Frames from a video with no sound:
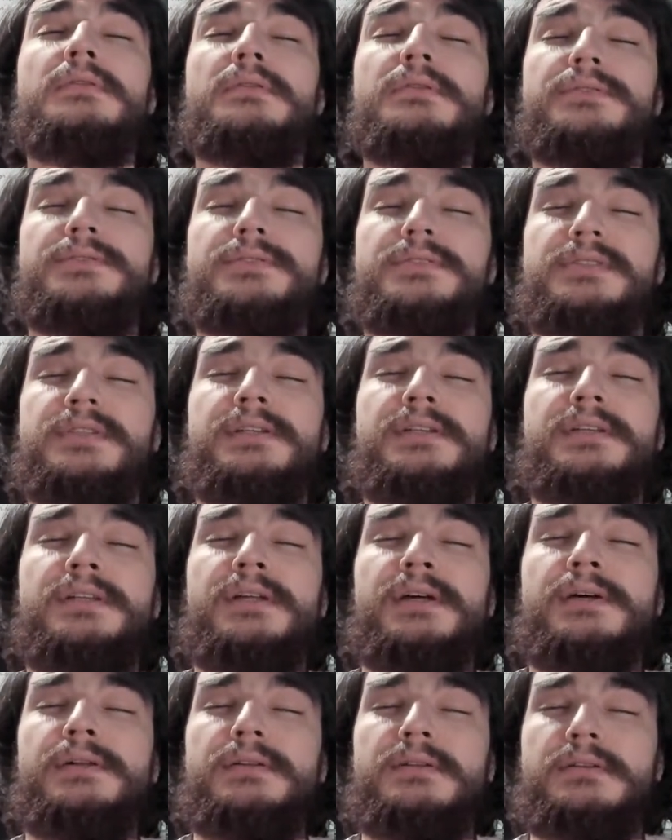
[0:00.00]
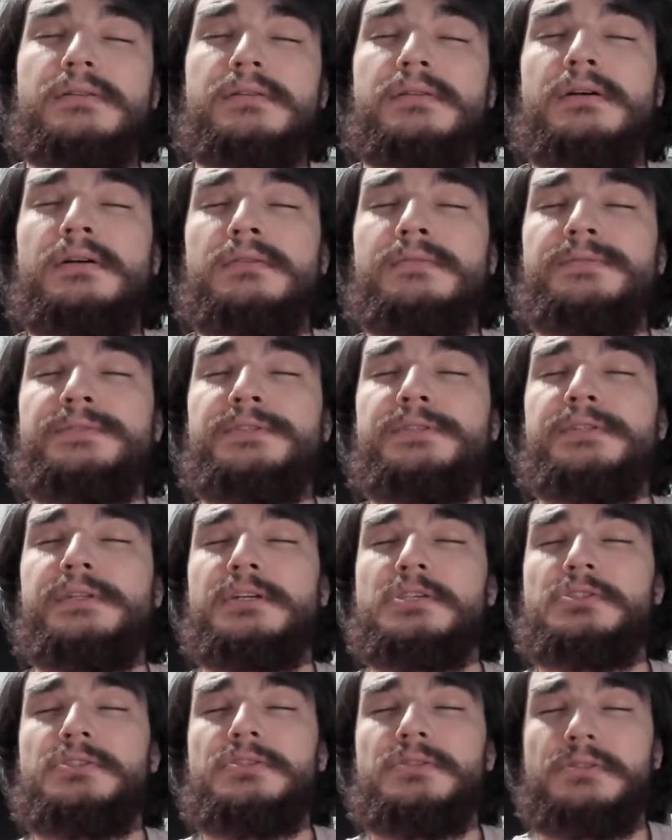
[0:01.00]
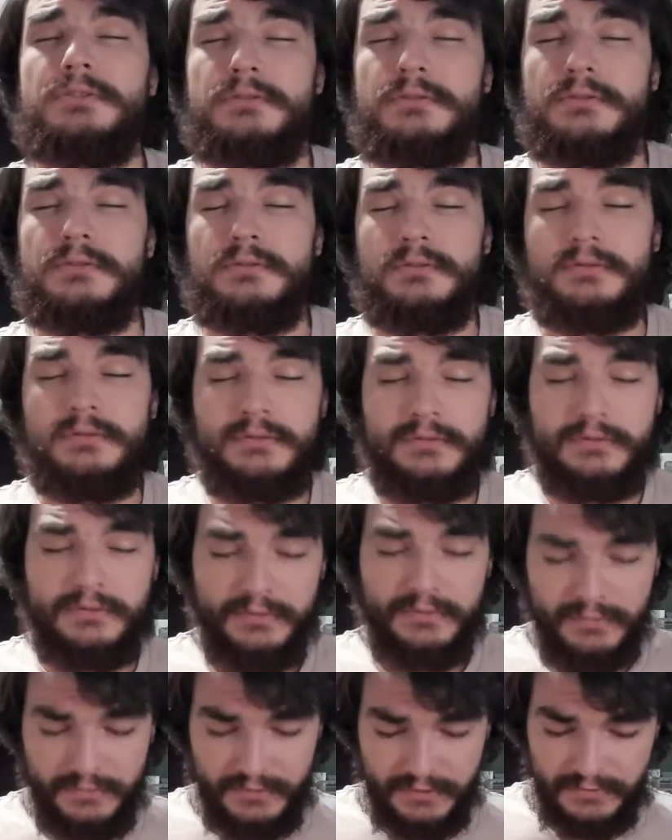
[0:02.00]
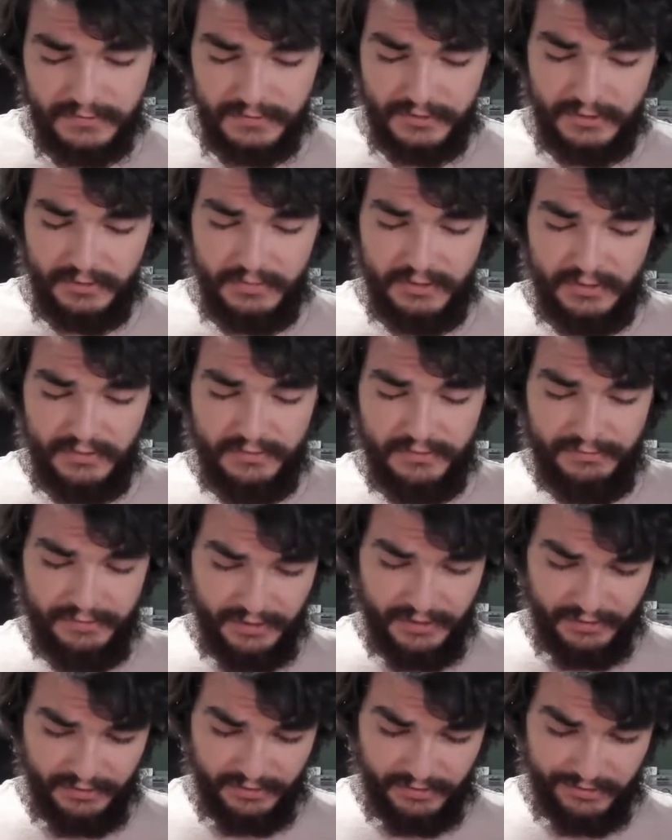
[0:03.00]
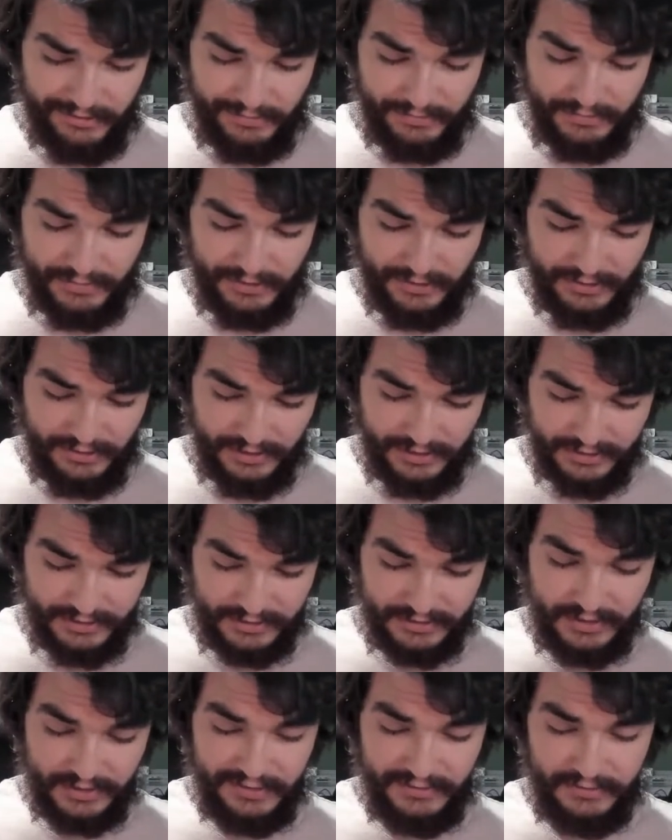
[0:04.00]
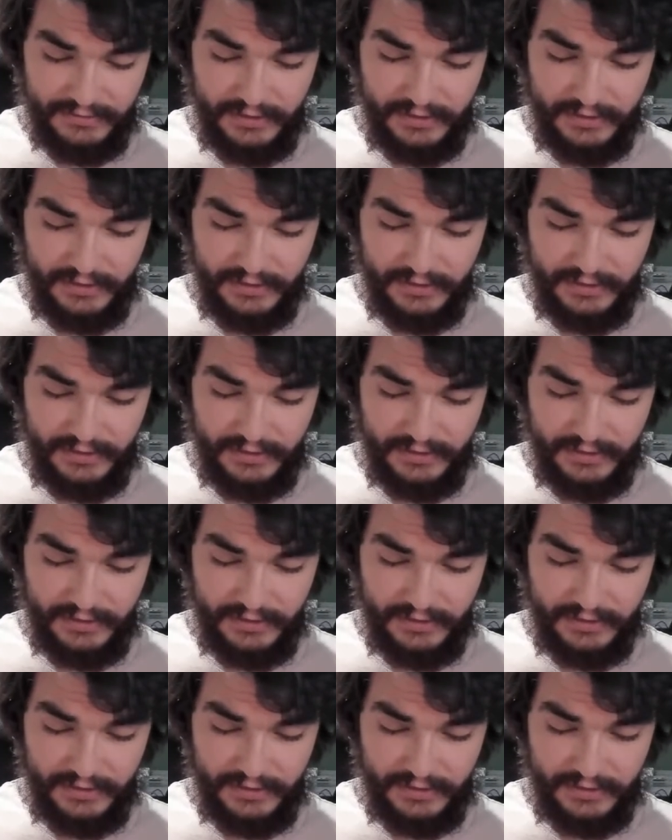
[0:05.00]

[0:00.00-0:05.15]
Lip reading: Send it out as love, connection, fulfillment, faith, hope, all that stuff.